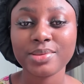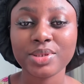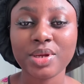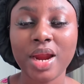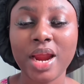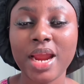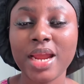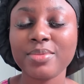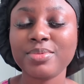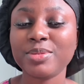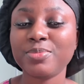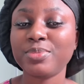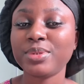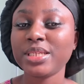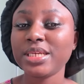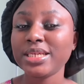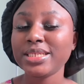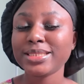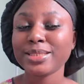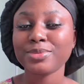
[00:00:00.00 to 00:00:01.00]
subscribed,
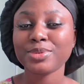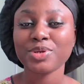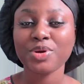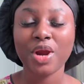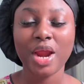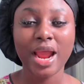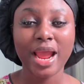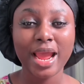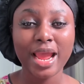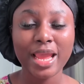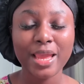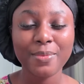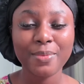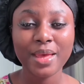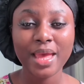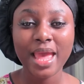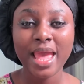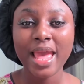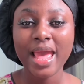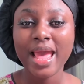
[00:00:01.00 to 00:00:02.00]
please
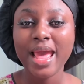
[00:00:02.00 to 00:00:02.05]
subscribe,